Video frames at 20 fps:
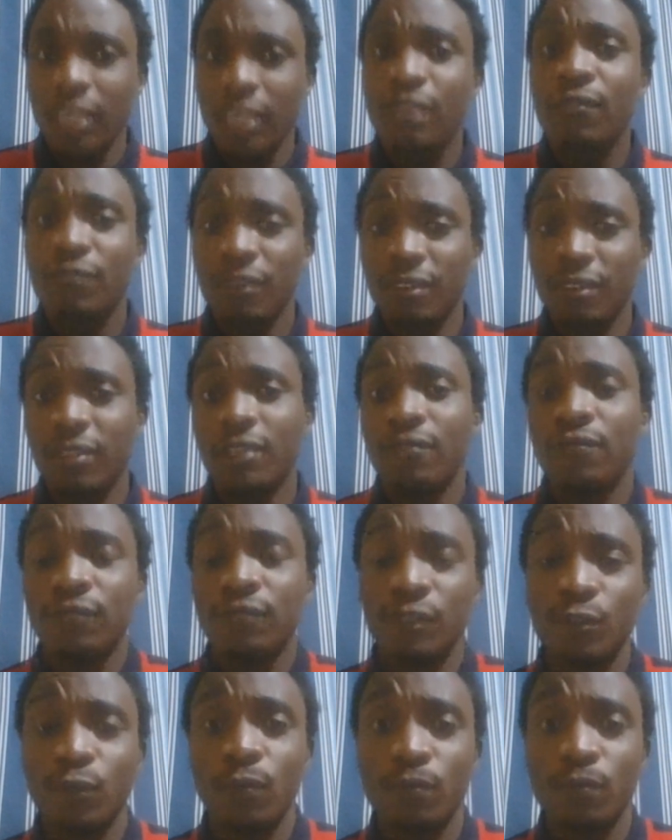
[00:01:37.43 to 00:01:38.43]
given the
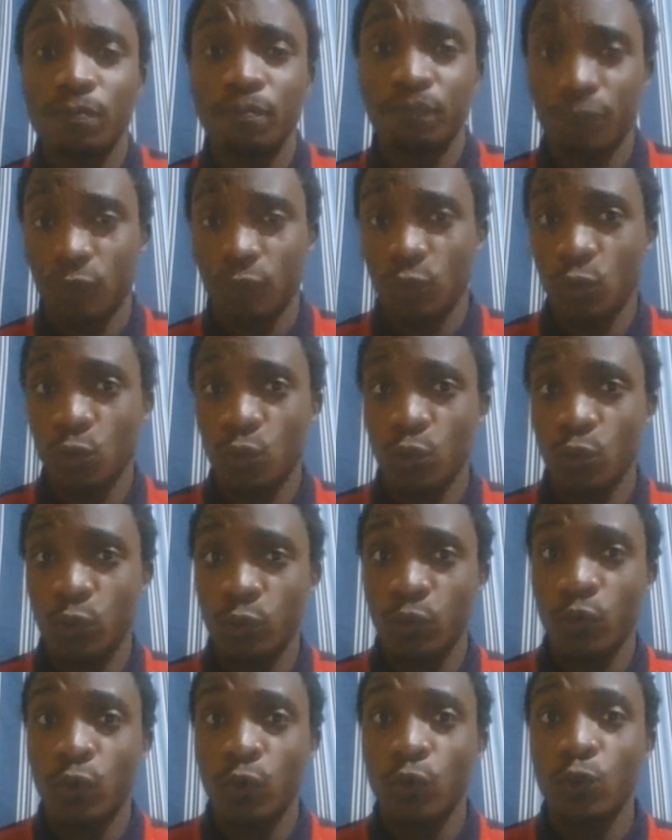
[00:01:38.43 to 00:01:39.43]
freedom
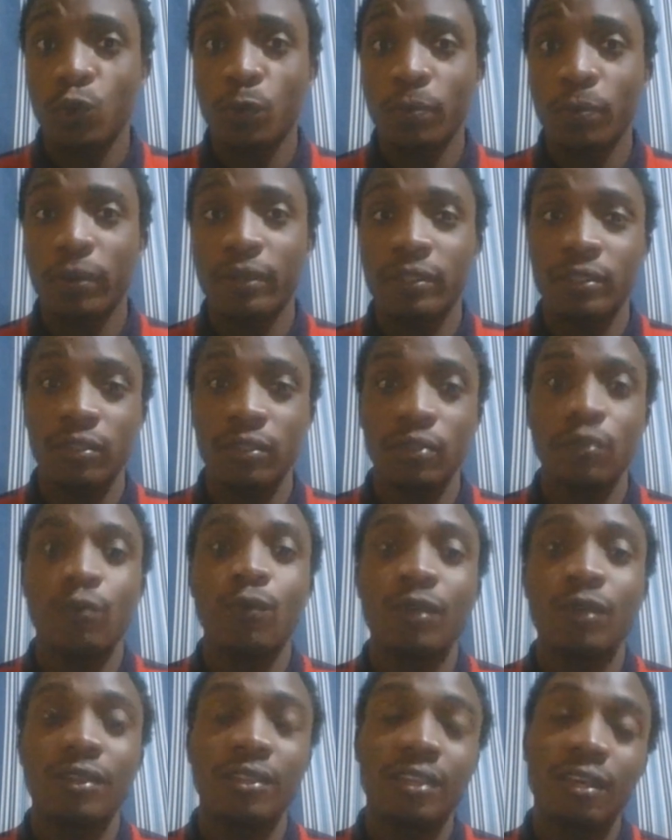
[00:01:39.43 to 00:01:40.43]
to go to party
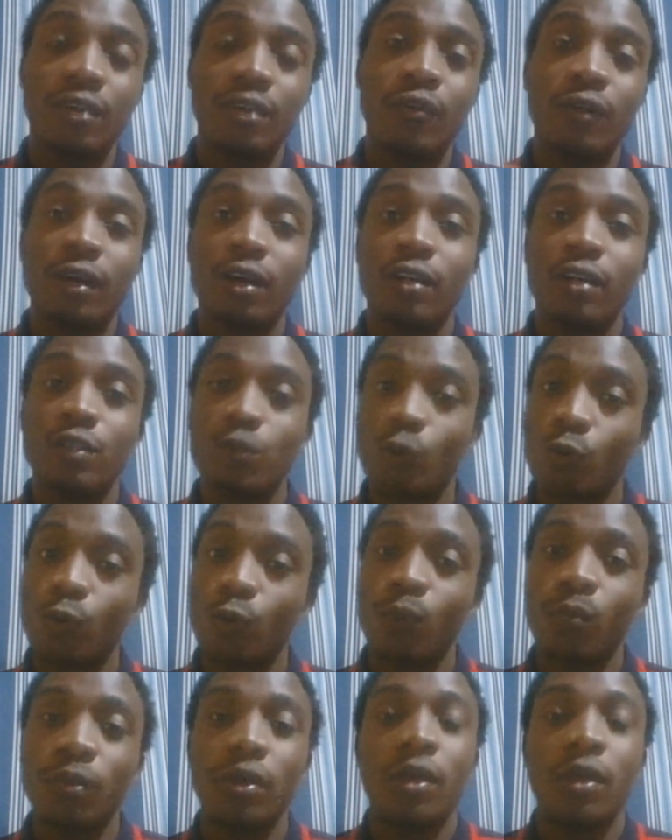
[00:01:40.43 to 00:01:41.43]
while they are at
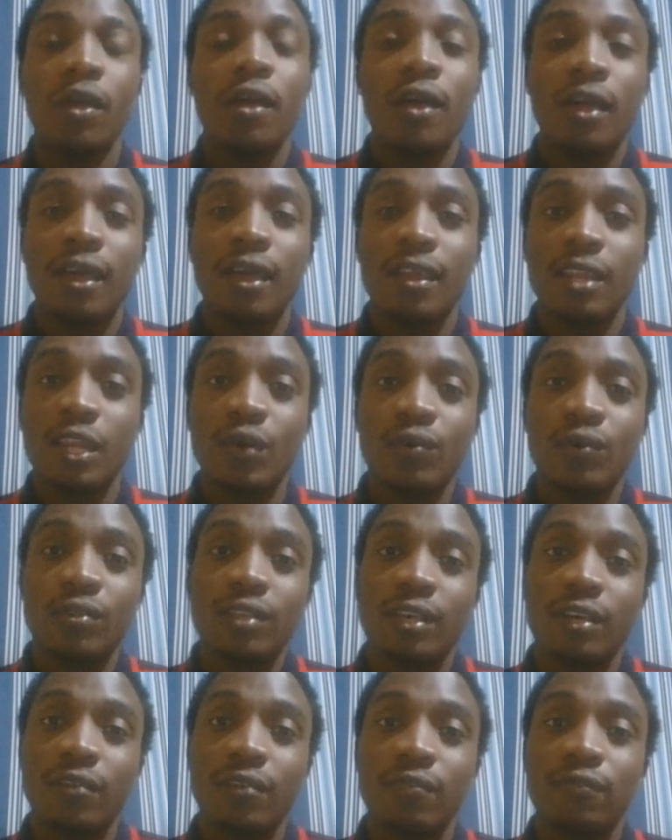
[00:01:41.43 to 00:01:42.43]
home. And now
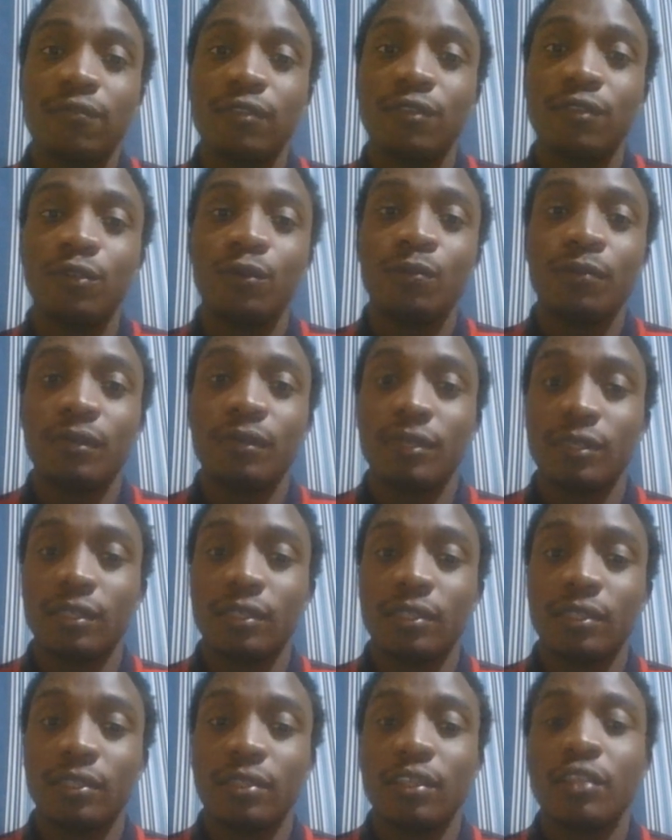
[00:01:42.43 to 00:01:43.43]
they have freedom
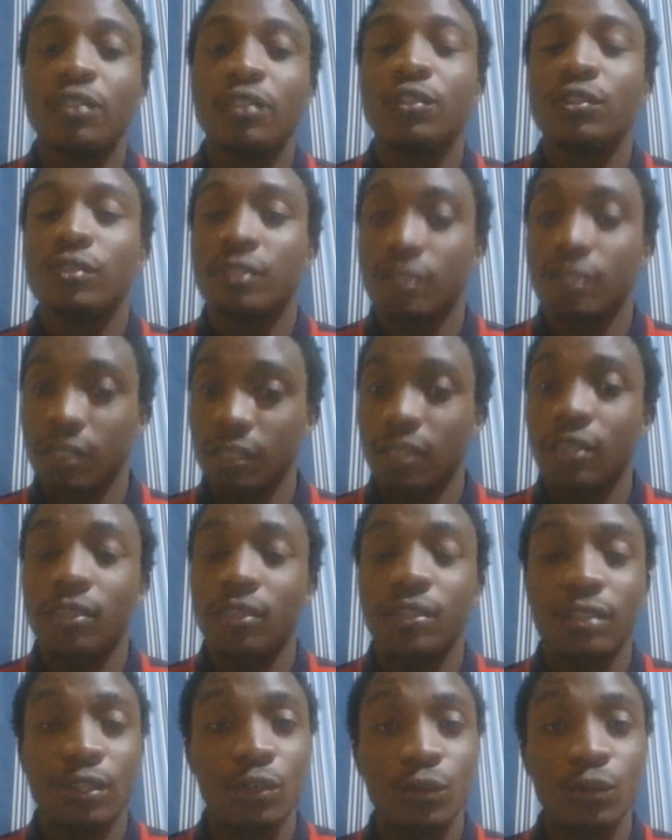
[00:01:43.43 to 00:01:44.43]
and they
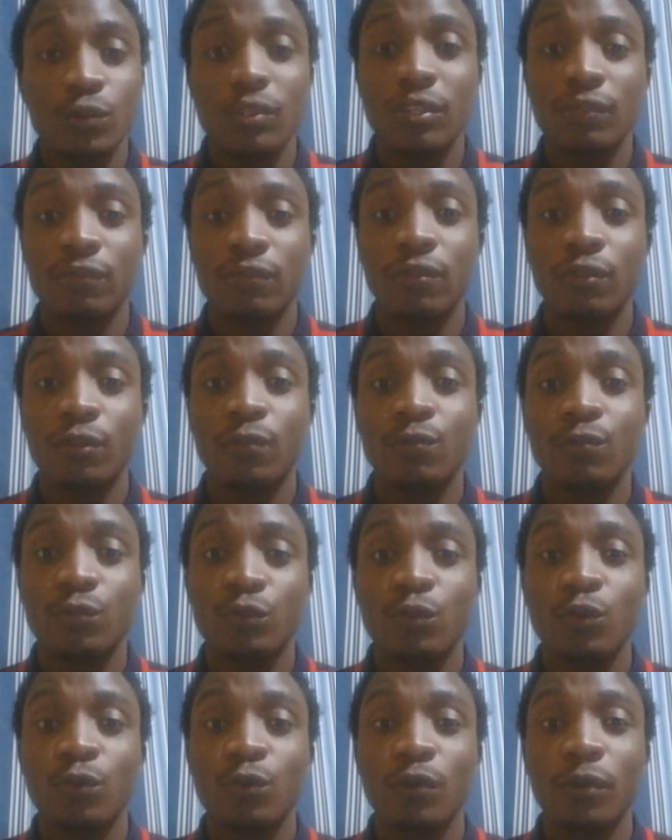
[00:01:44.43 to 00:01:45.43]
use the freedom
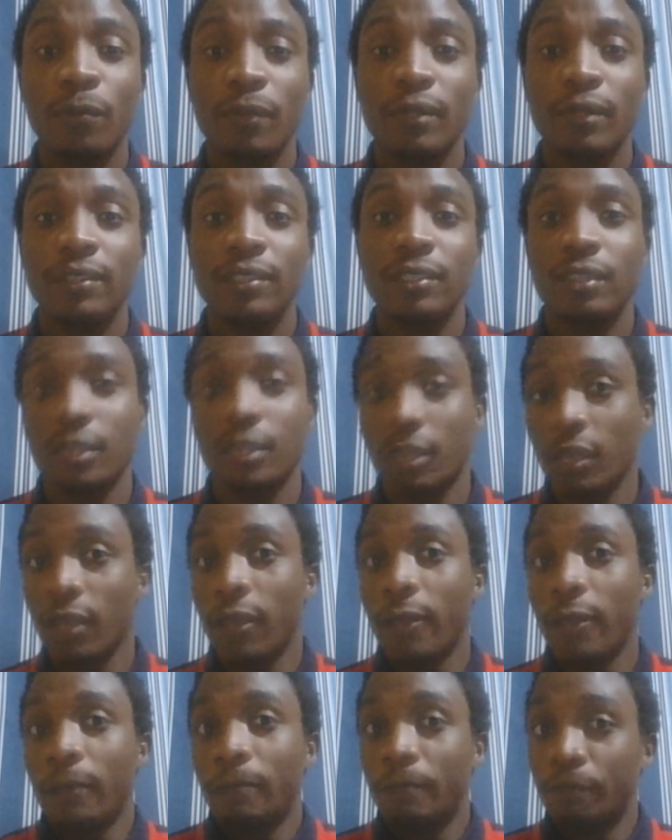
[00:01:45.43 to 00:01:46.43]
to party.
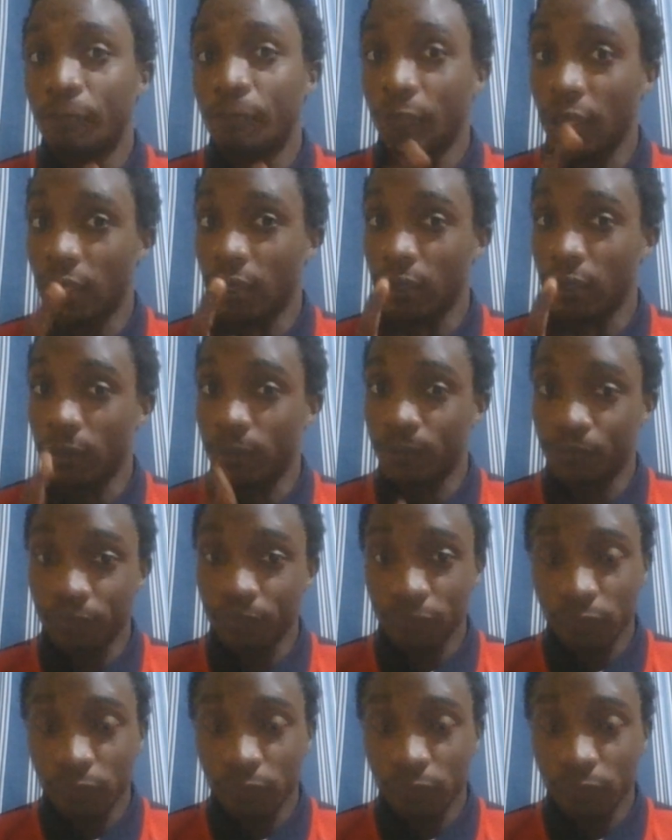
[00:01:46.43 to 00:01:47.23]
And